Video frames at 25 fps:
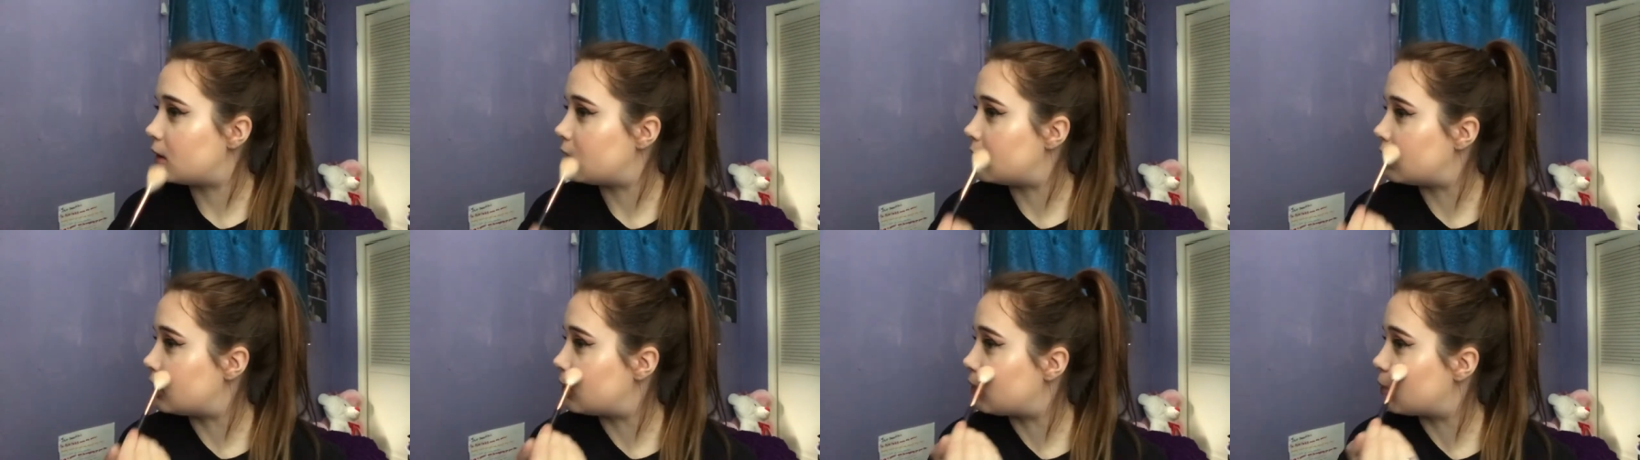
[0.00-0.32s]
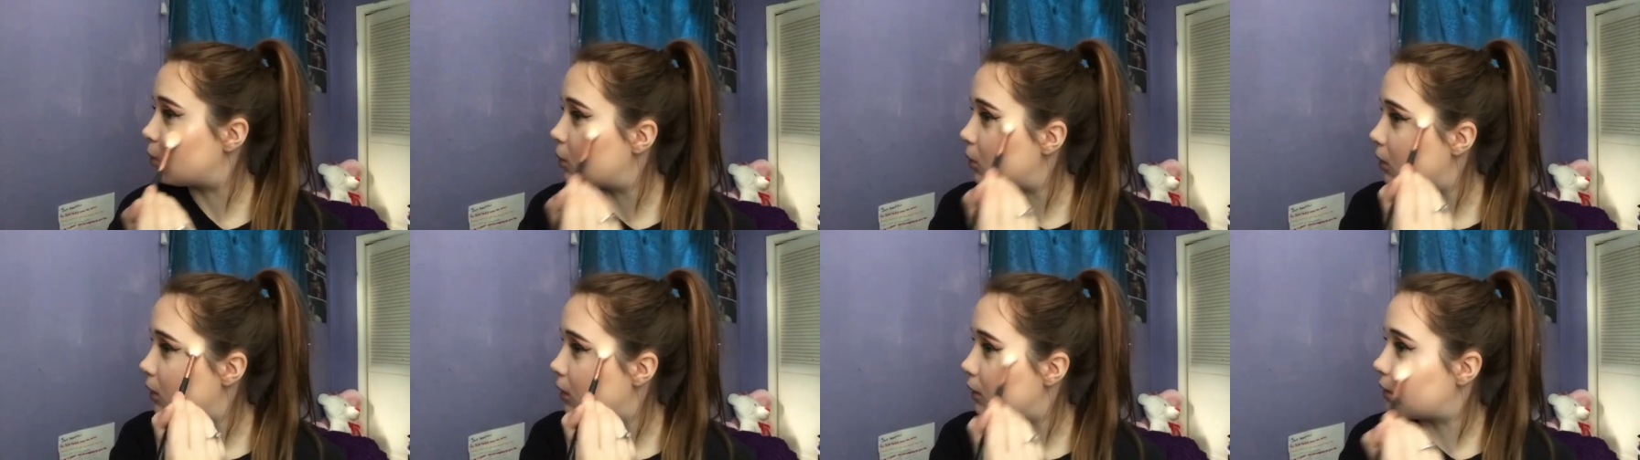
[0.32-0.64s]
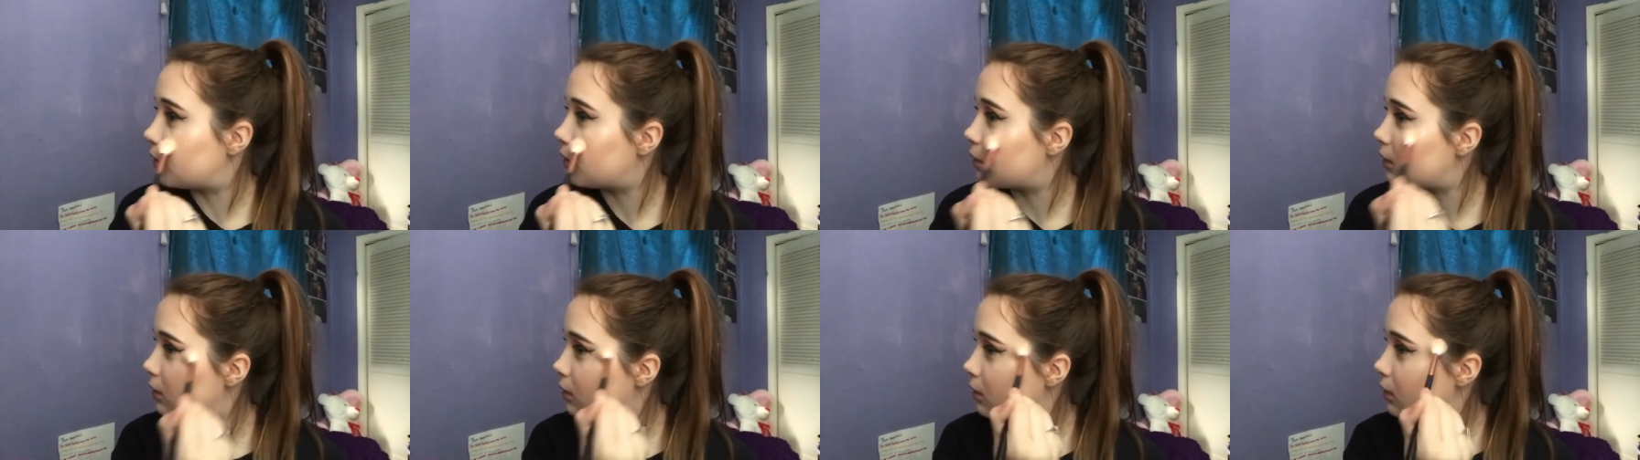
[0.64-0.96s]
It's worth
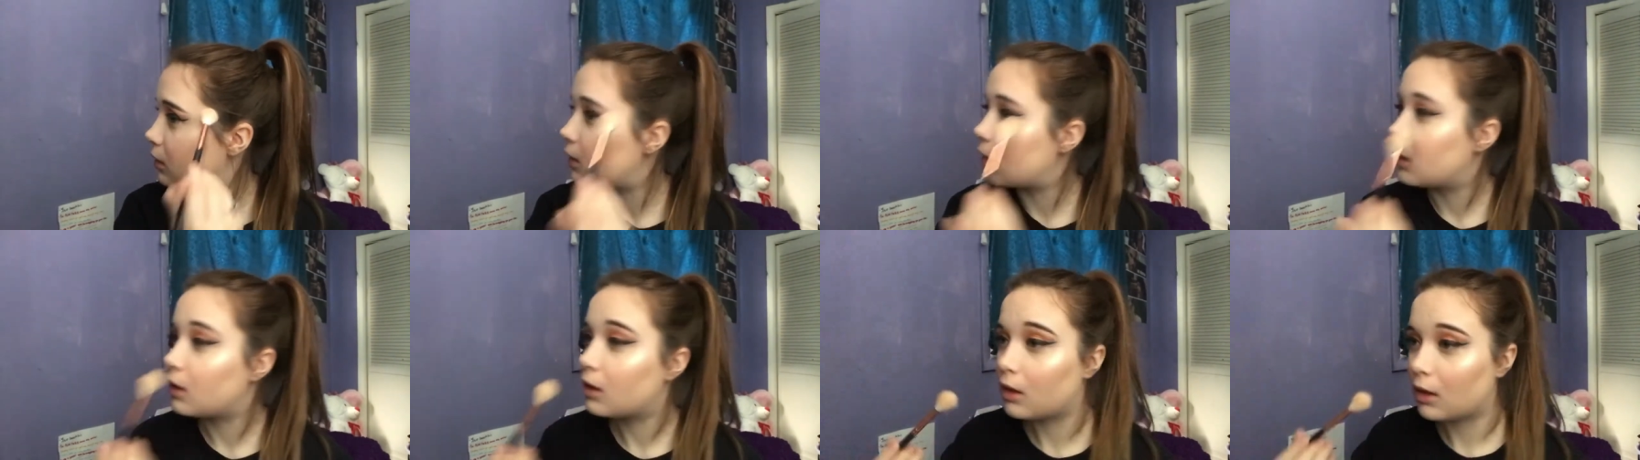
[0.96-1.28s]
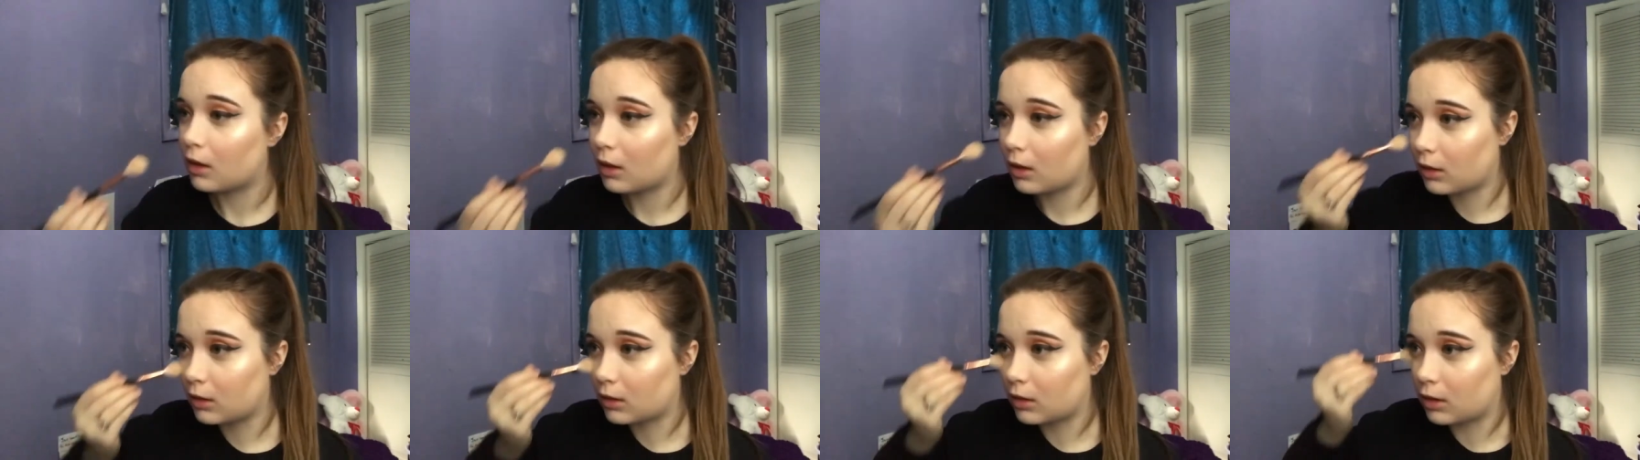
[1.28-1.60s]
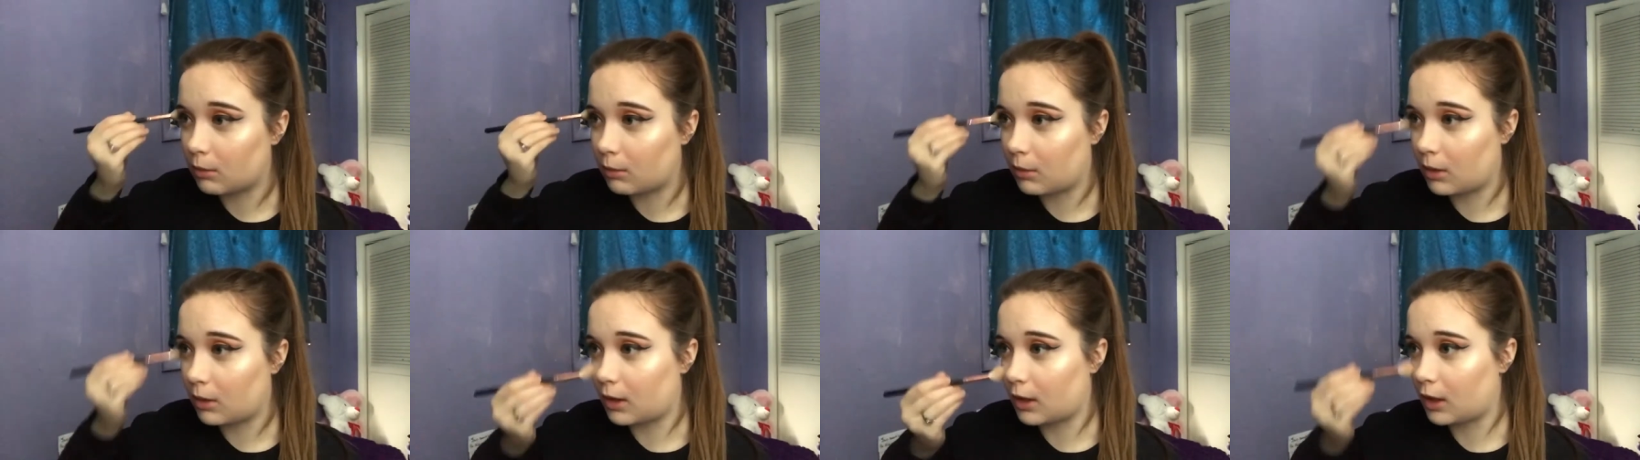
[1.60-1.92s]

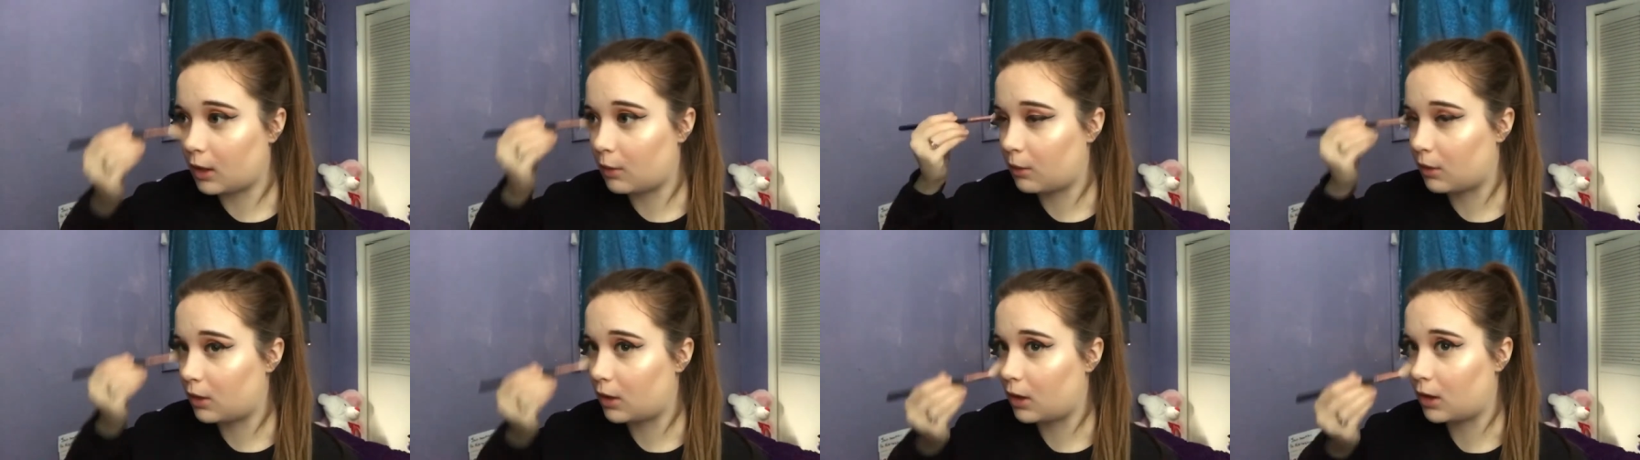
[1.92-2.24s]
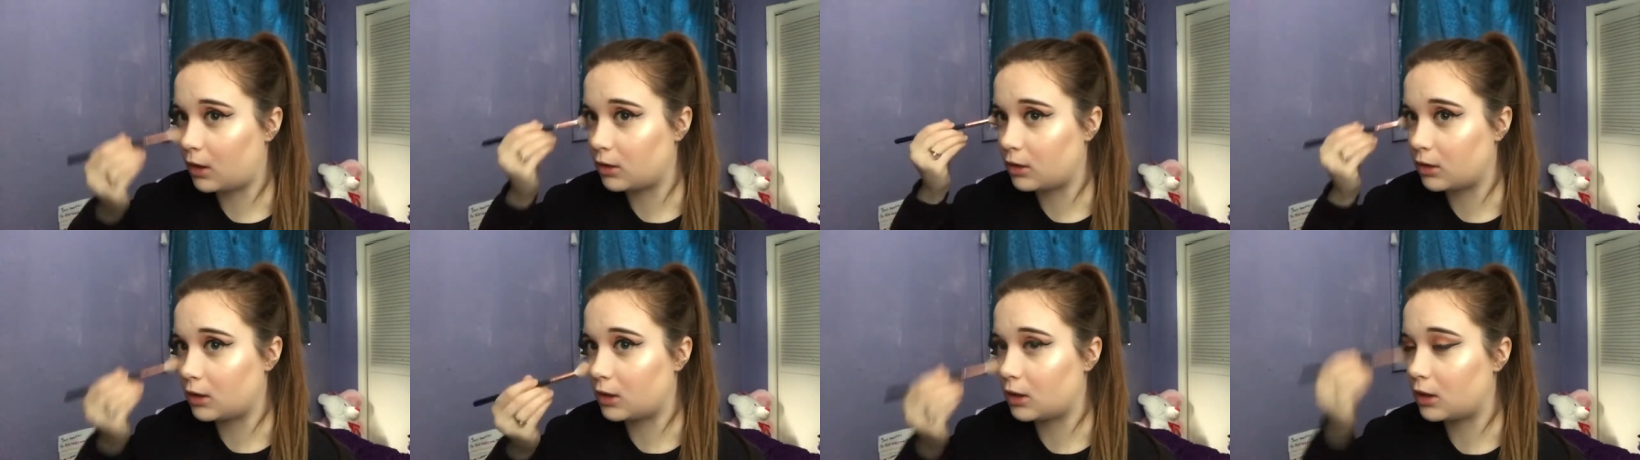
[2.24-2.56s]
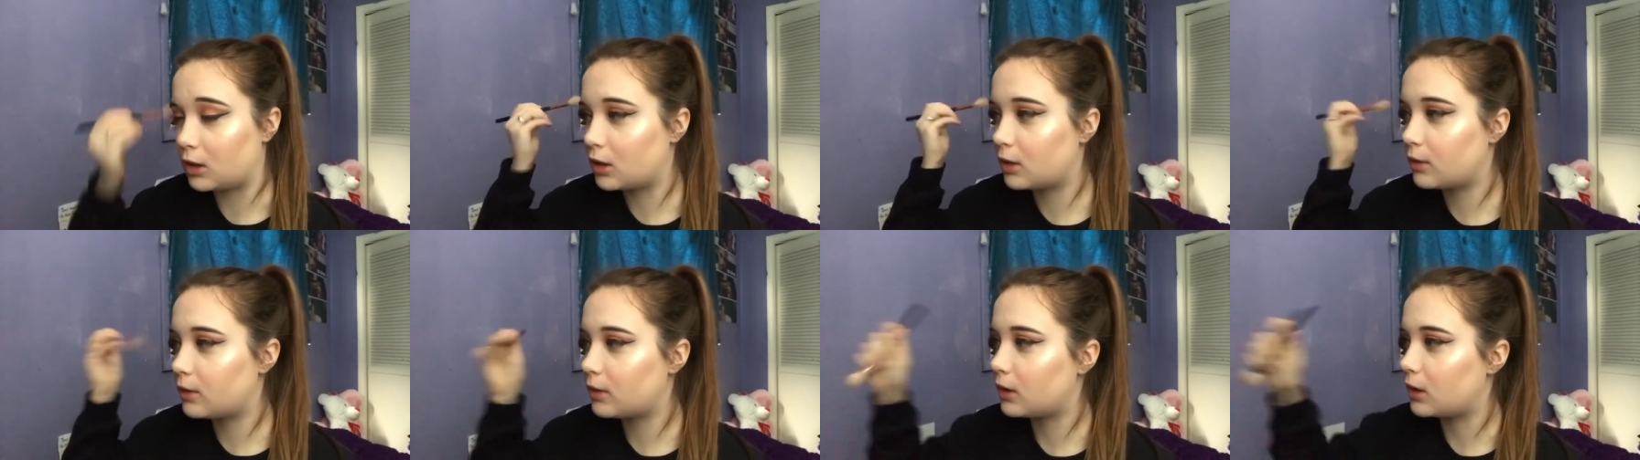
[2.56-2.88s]
the money
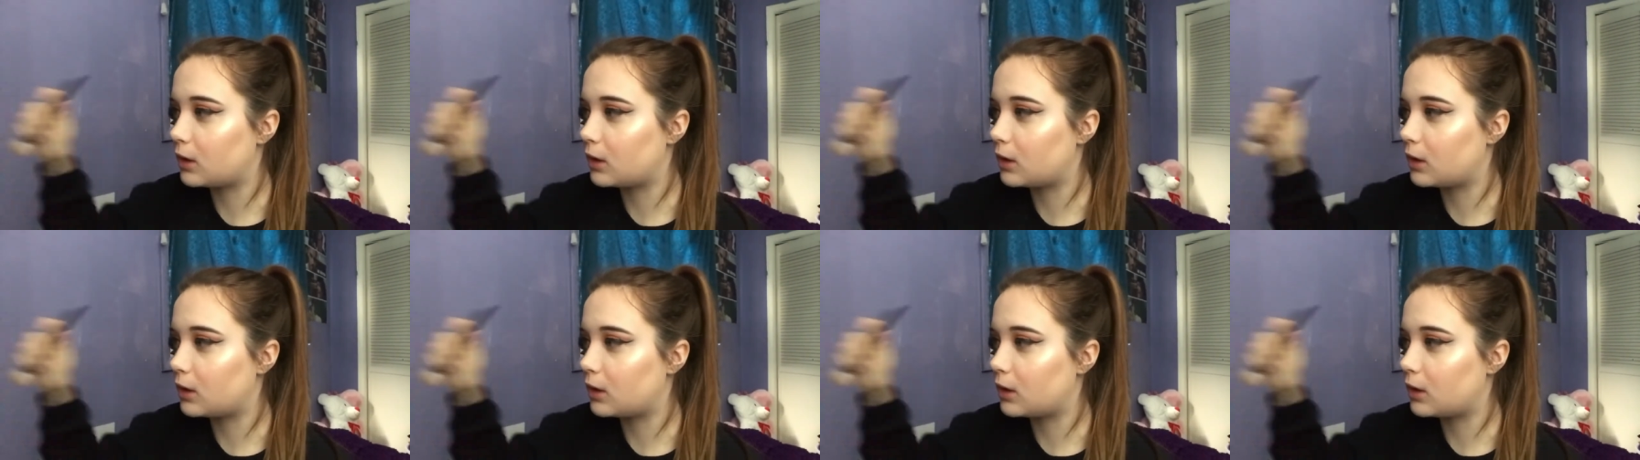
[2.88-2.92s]
110%.